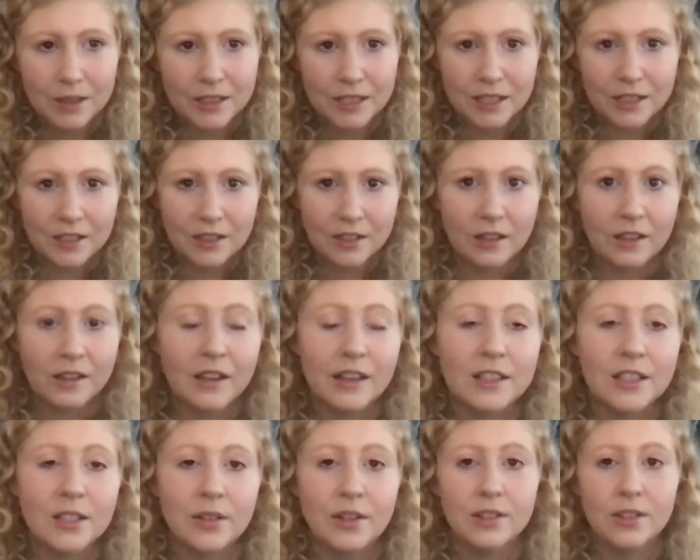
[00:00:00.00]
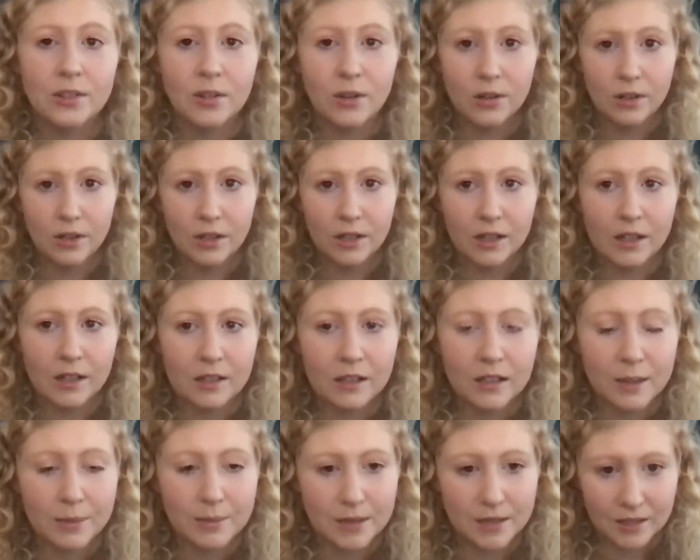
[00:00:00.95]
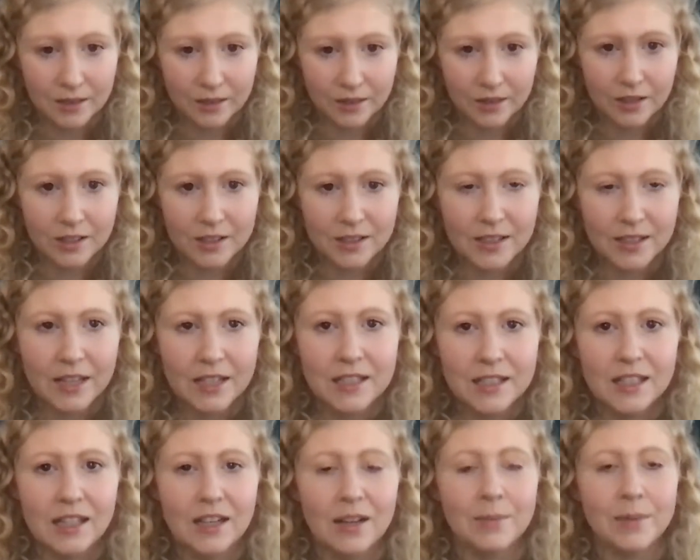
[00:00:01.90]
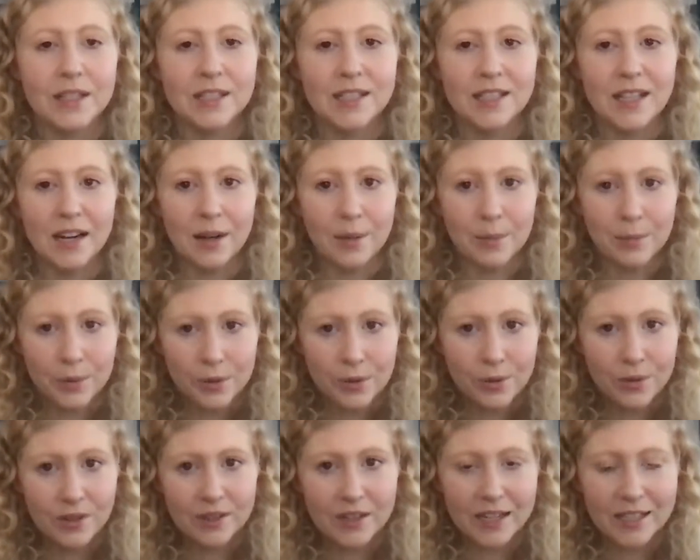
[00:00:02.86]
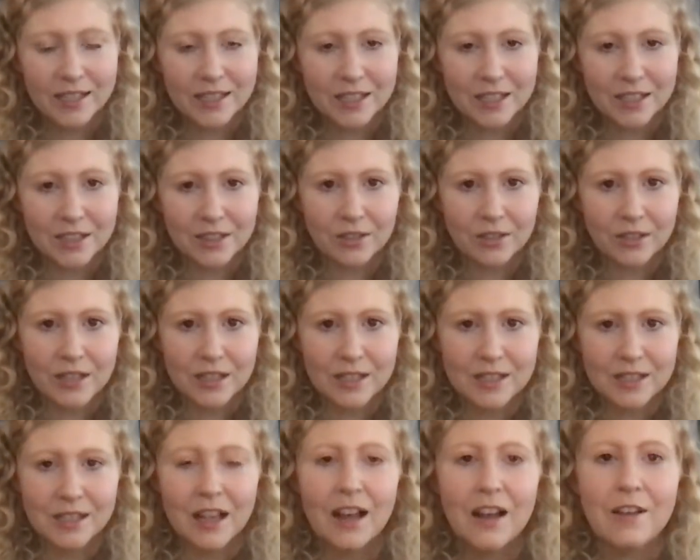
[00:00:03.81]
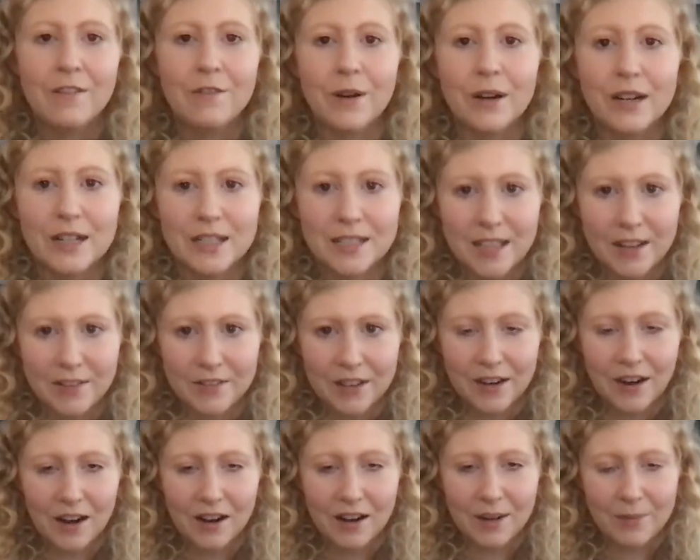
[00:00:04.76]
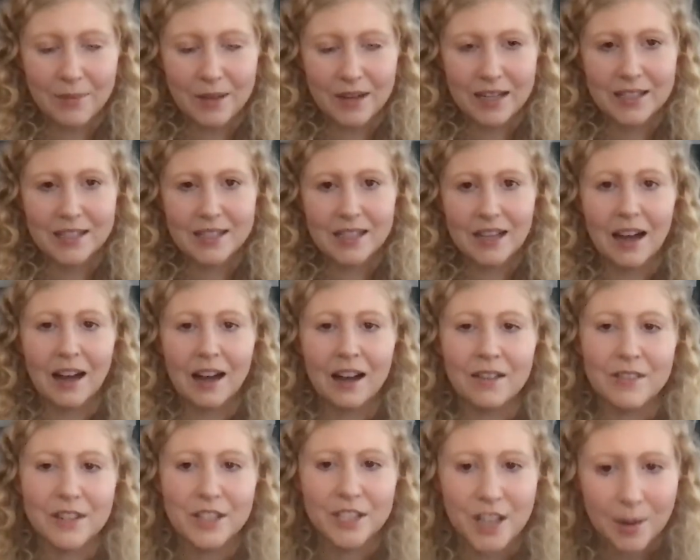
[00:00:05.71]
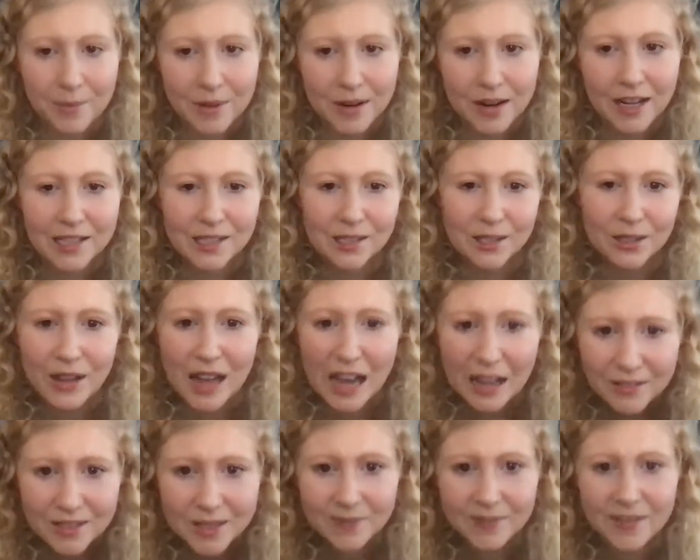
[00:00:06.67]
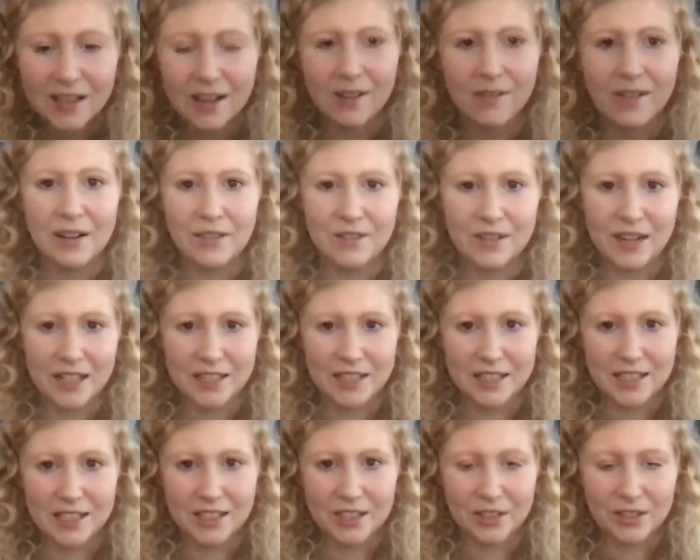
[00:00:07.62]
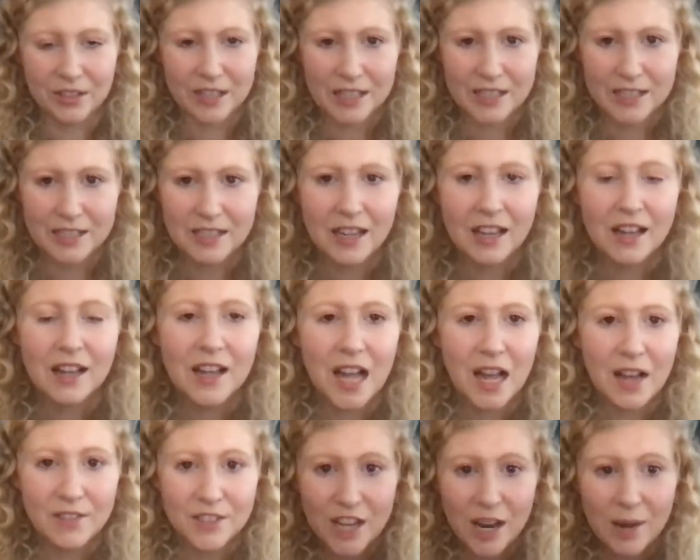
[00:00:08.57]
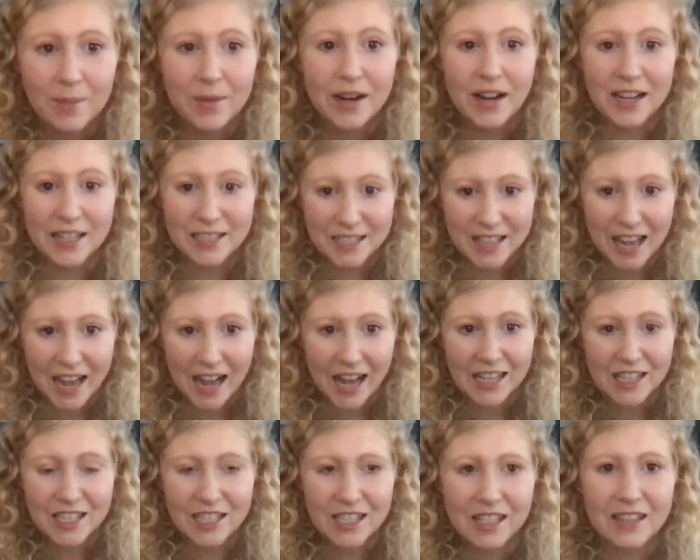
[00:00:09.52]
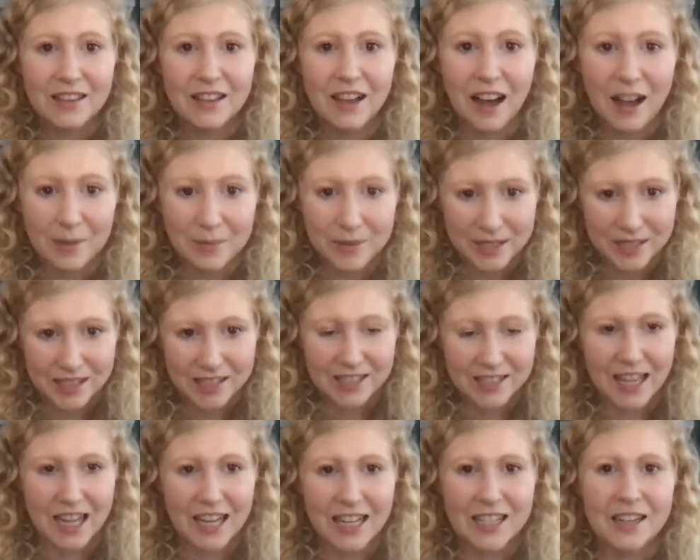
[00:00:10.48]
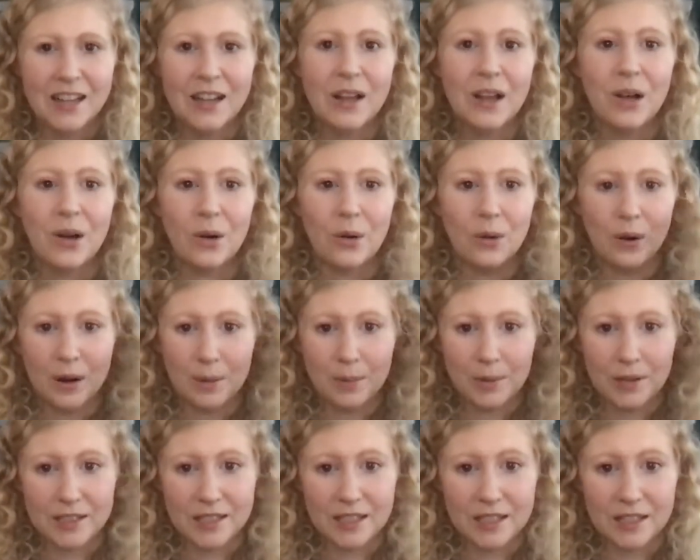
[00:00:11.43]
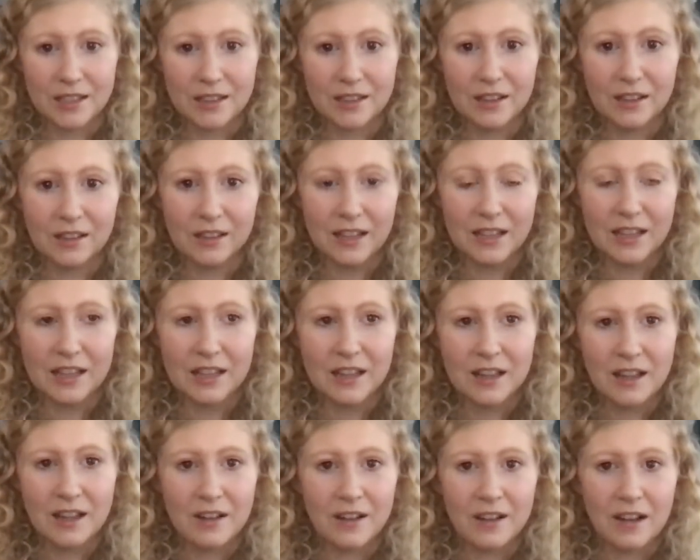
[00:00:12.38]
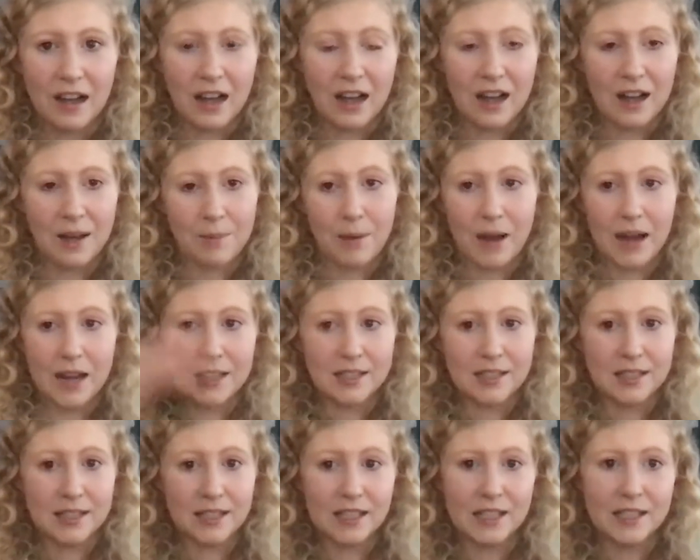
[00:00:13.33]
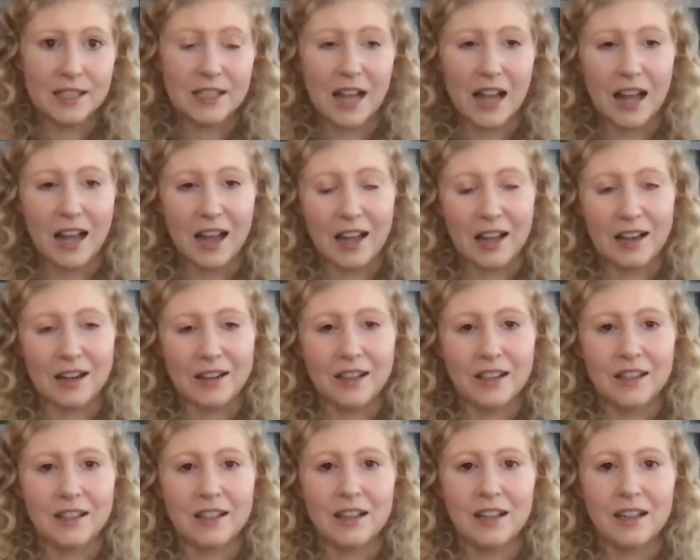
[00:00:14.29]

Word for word: particularly, so the solar eclipse on Thursday is going to be sun and moon, 19 degrees, 47 arc minutes of Gemini. So do you have something around 19 degrees of Gemini, Sag, the opposite sign, or particularly uh, Pisces and